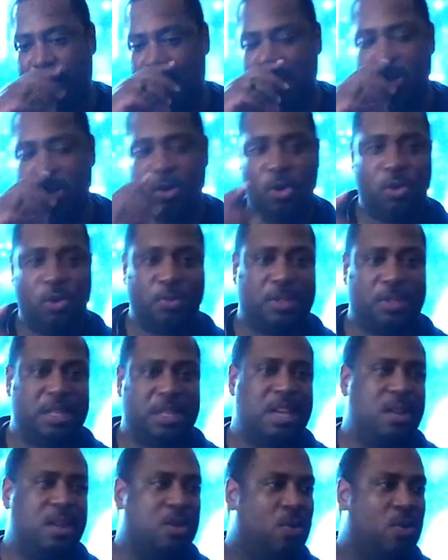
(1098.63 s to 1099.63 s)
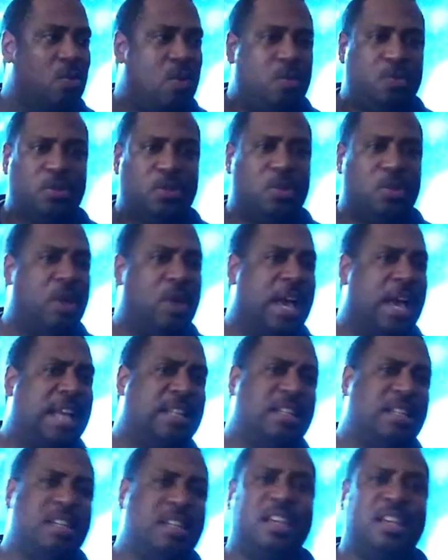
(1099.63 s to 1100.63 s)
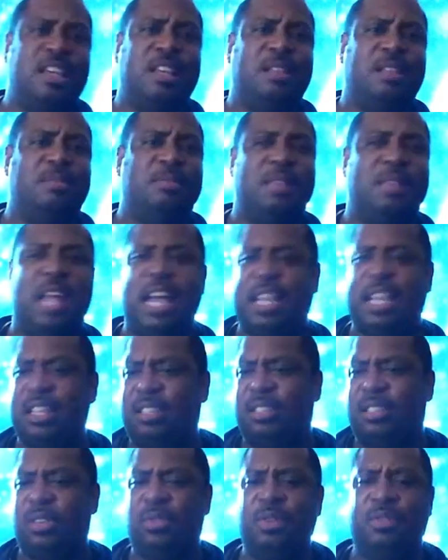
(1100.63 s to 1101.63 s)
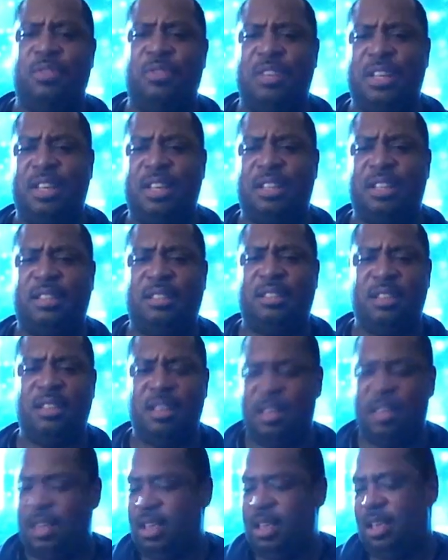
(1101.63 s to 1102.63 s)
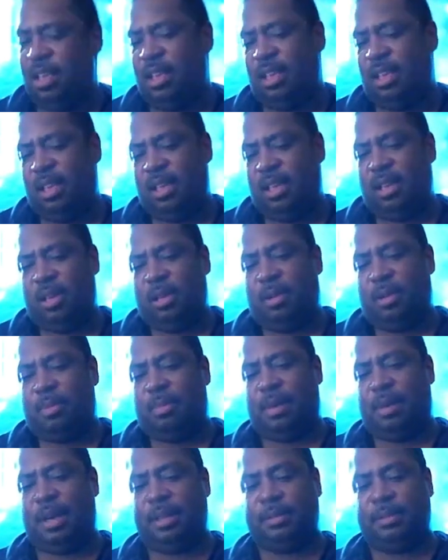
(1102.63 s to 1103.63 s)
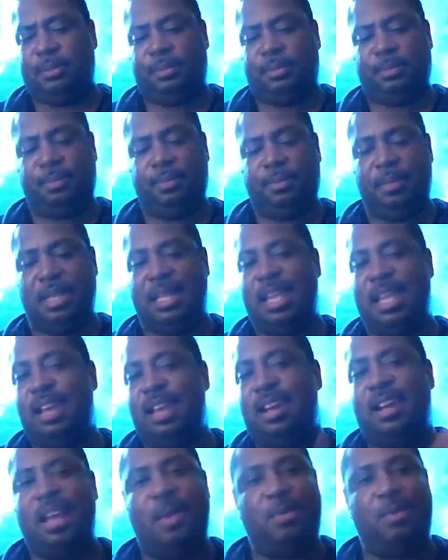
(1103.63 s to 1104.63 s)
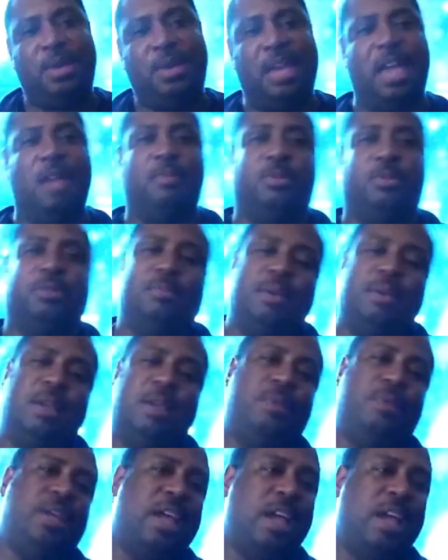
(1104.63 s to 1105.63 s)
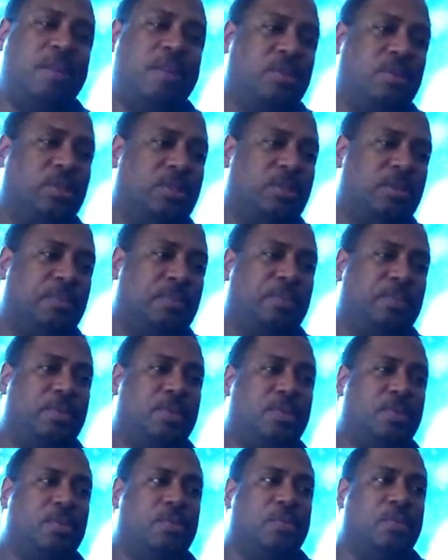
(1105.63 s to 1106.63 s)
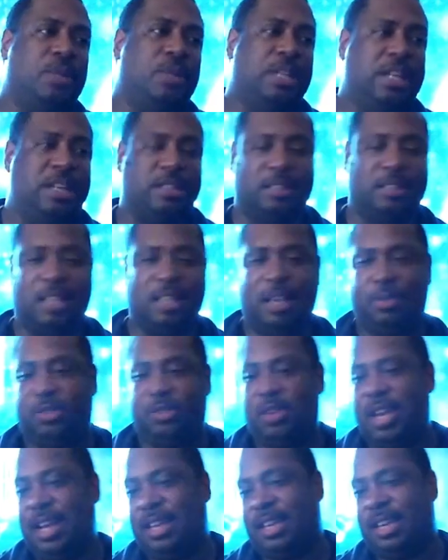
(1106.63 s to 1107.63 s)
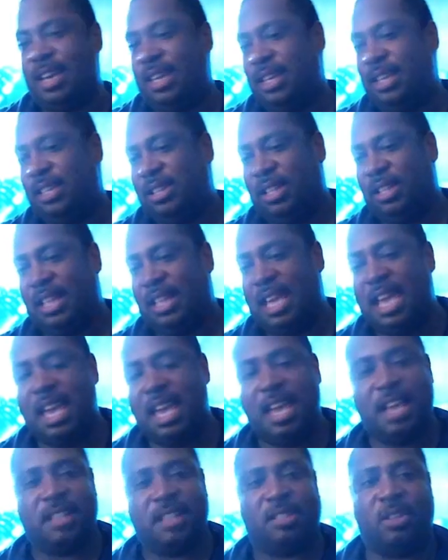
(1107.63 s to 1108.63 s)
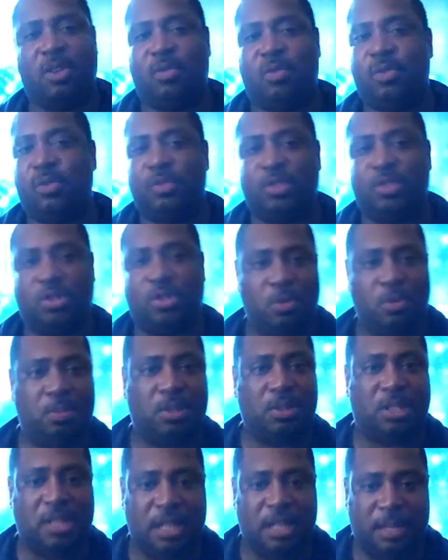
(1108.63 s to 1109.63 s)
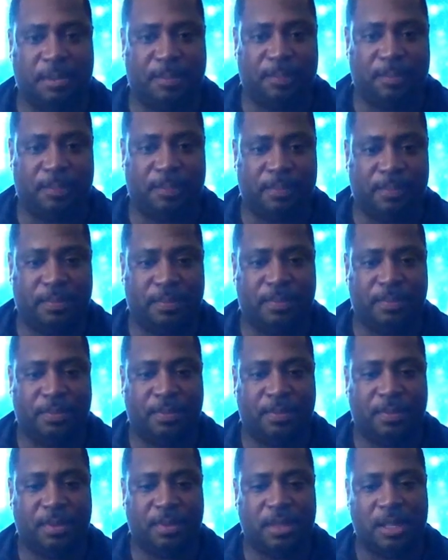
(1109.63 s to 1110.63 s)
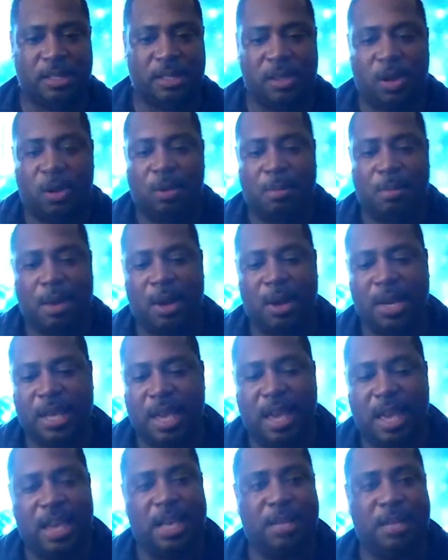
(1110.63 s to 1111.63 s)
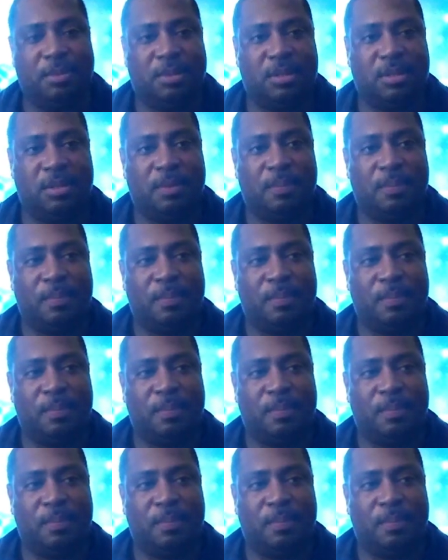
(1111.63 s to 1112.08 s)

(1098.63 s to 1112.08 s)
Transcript: You know what I'm saying? No one was on IGN knocking Sony for this. But at the end of the day, we gamers, man. We're gamers, we need to stop trying to cut each other heads off of stupid shit. It's all about the games.